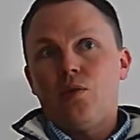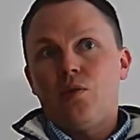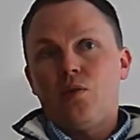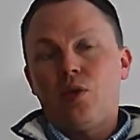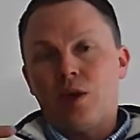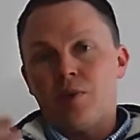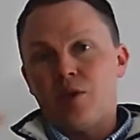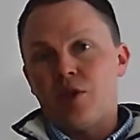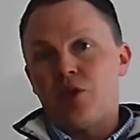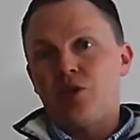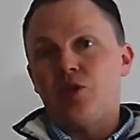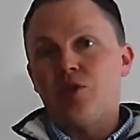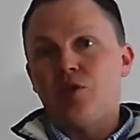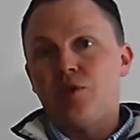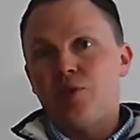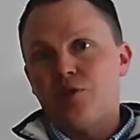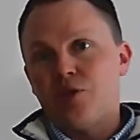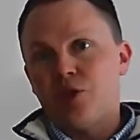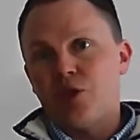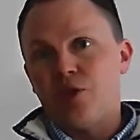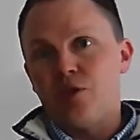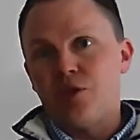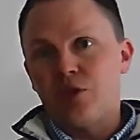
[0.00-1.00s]
I'm going to do
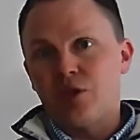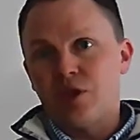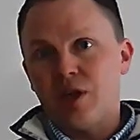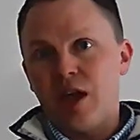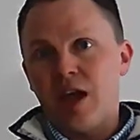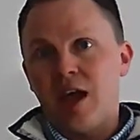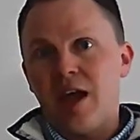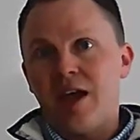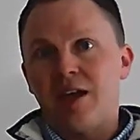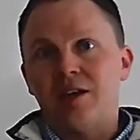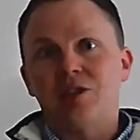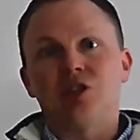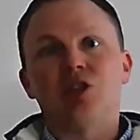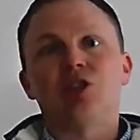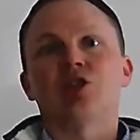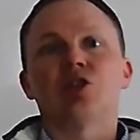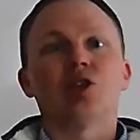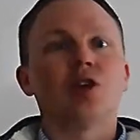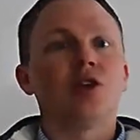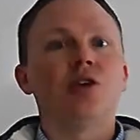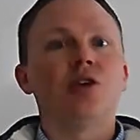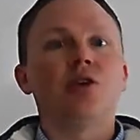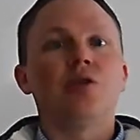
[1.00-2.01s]
for you today is just
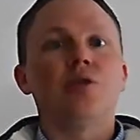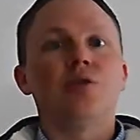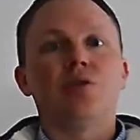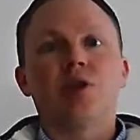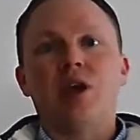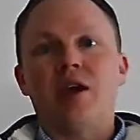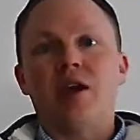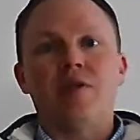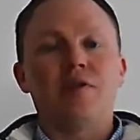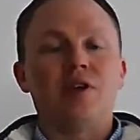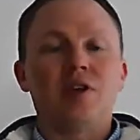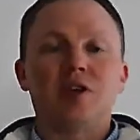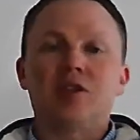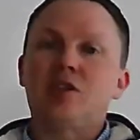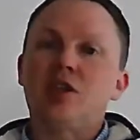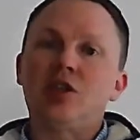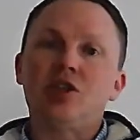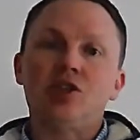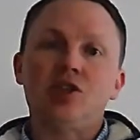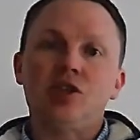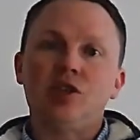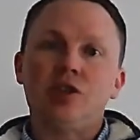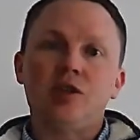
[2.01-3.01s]
show you kind of an
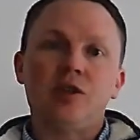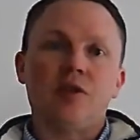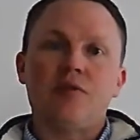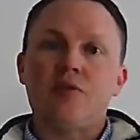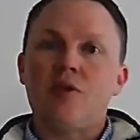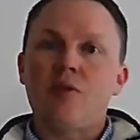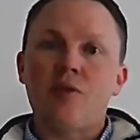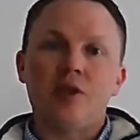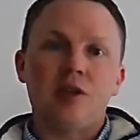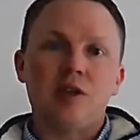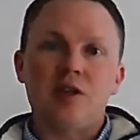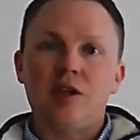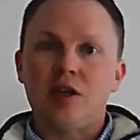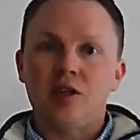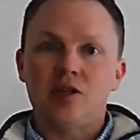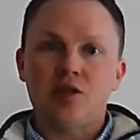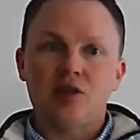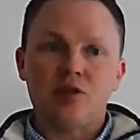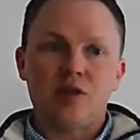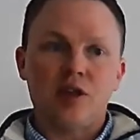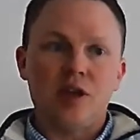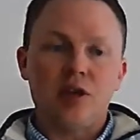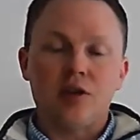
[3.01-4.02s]
extension of what we did
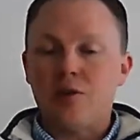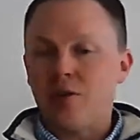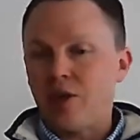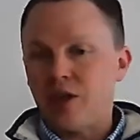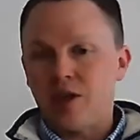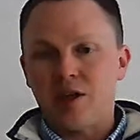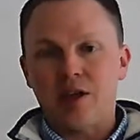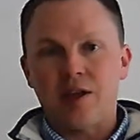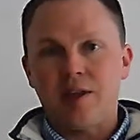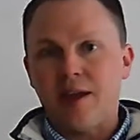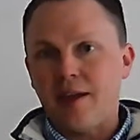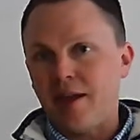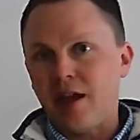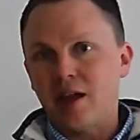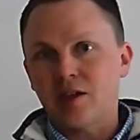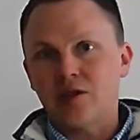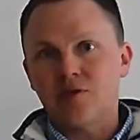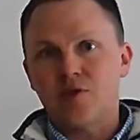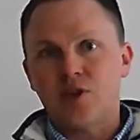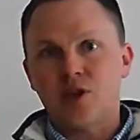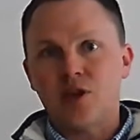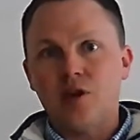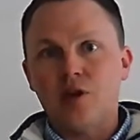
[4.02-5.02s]
yesterday, or what I did in that last
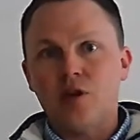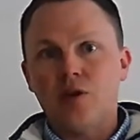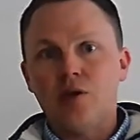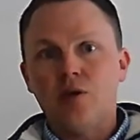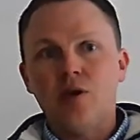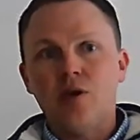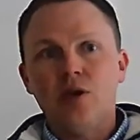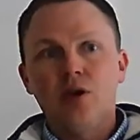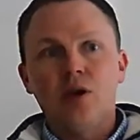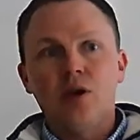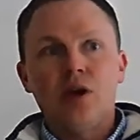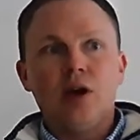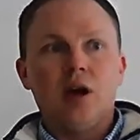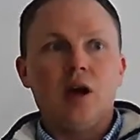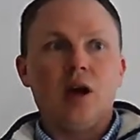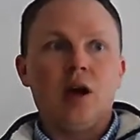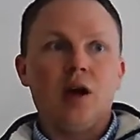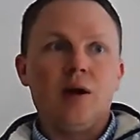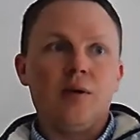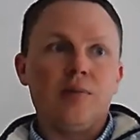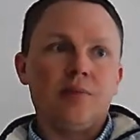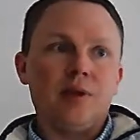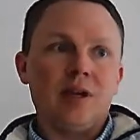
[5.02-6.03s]
video,
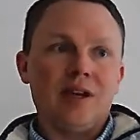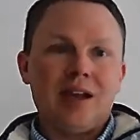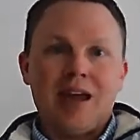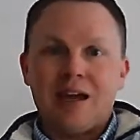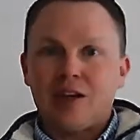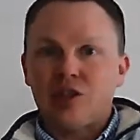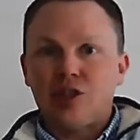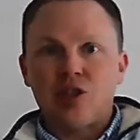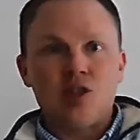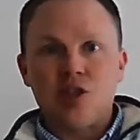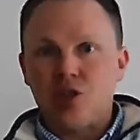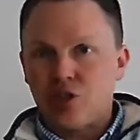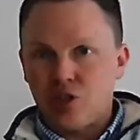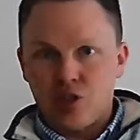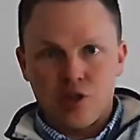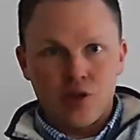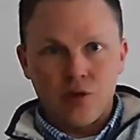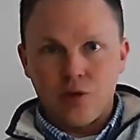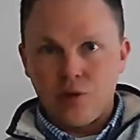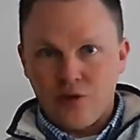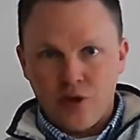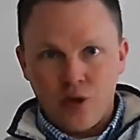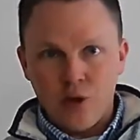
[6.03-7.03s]
and actually just
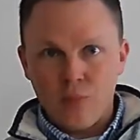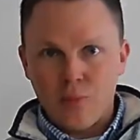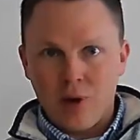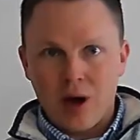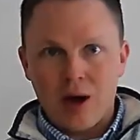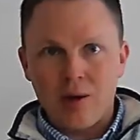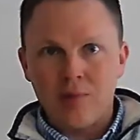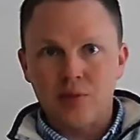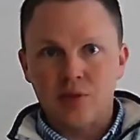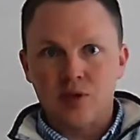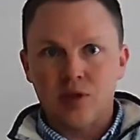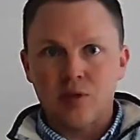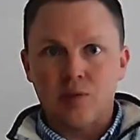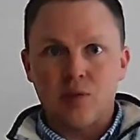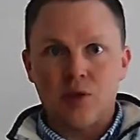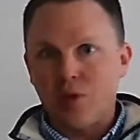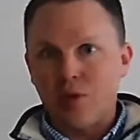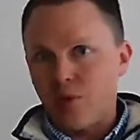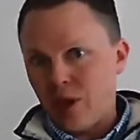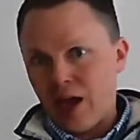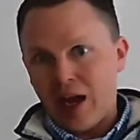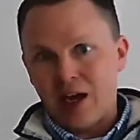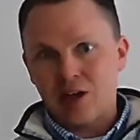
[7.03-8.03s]
do a few problems where
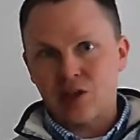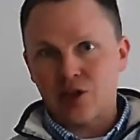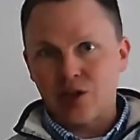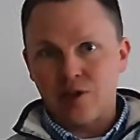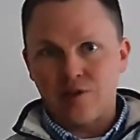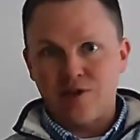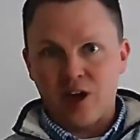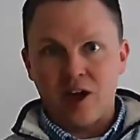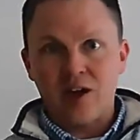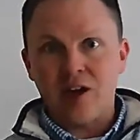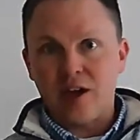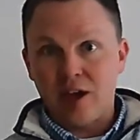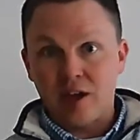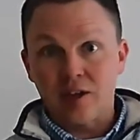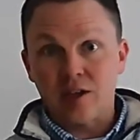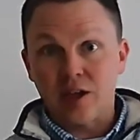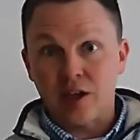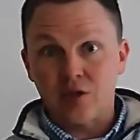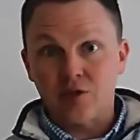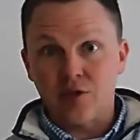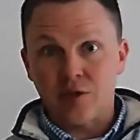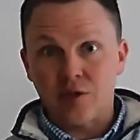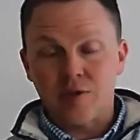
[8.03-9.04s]
we actually find
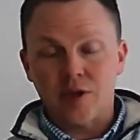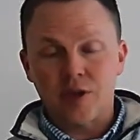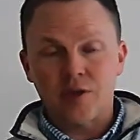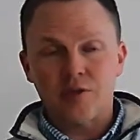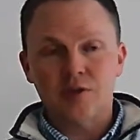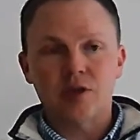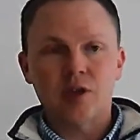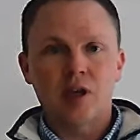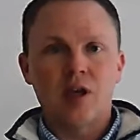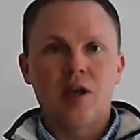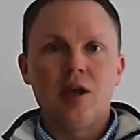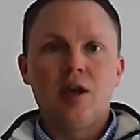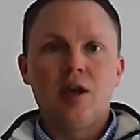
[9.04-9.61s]
antiderivatives.